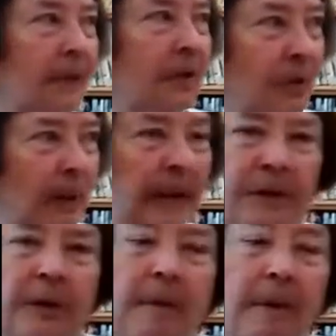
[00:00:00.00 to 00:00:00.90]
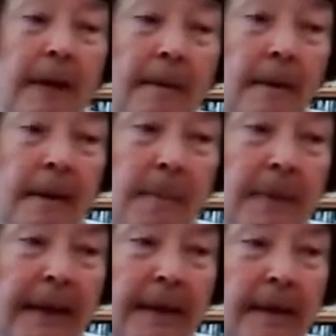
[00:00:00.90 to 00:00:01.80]
the soil is going to be
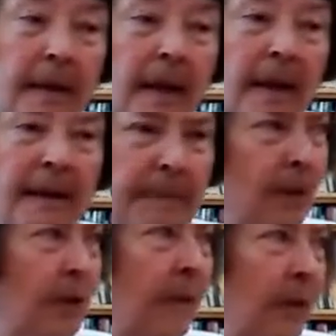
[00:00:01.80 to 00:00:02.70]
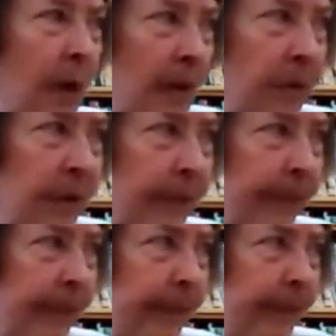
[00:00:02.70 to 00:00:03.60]
depleted, especially of the nitrogen.